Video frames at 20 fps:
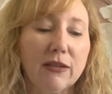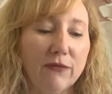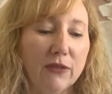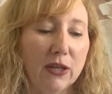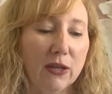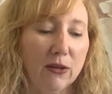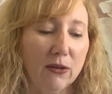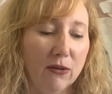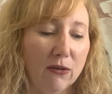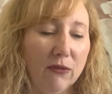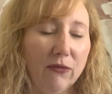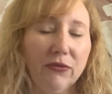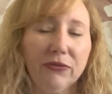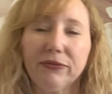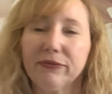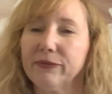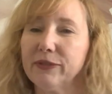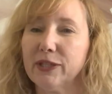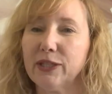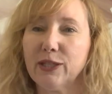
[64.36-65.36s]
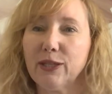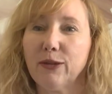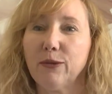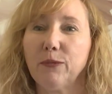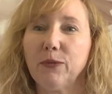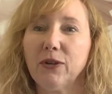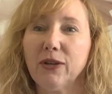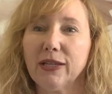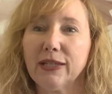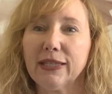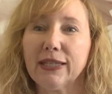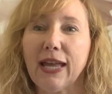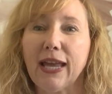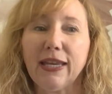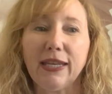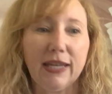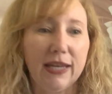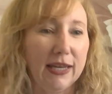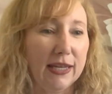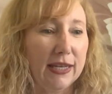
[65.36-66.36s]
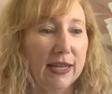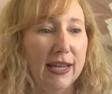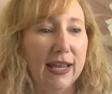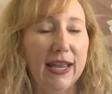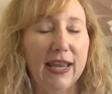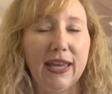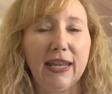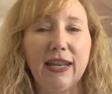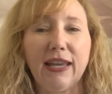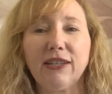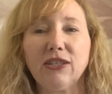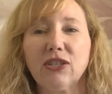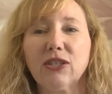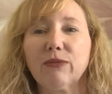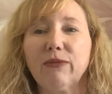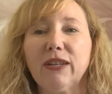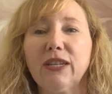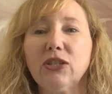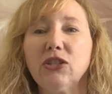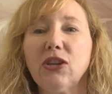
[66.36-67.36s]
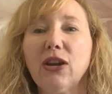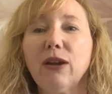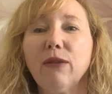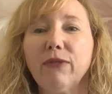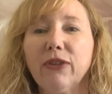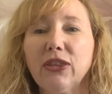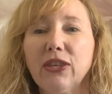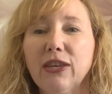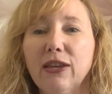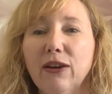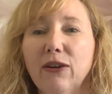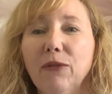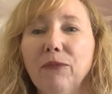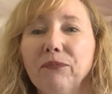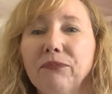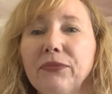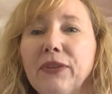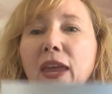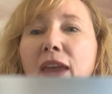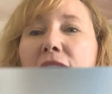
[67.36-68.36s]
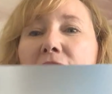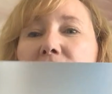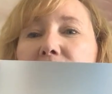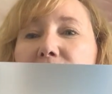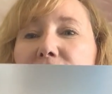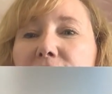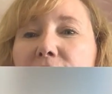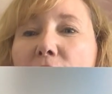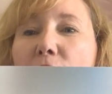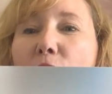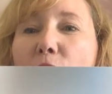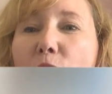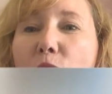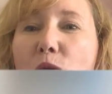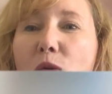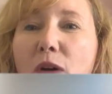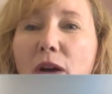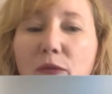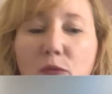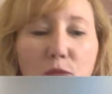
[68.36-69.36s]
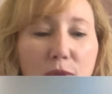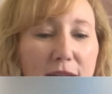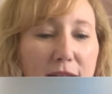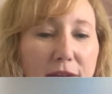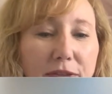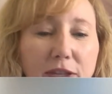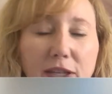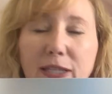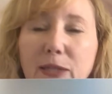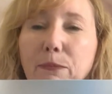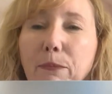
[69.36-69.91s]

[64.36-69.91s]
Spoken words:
of you, super excited, and I just want to share with you. So we got this